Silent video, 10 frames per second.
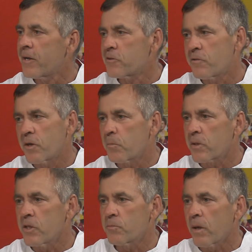I was very
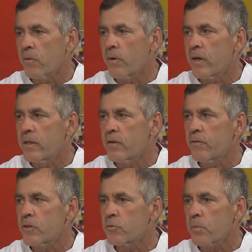pleased by the way our
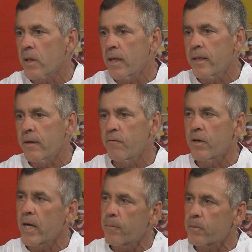defense played, and I'm
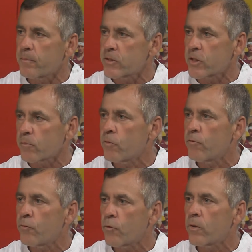very optimistic
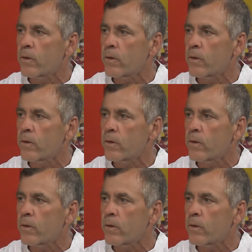moving forward.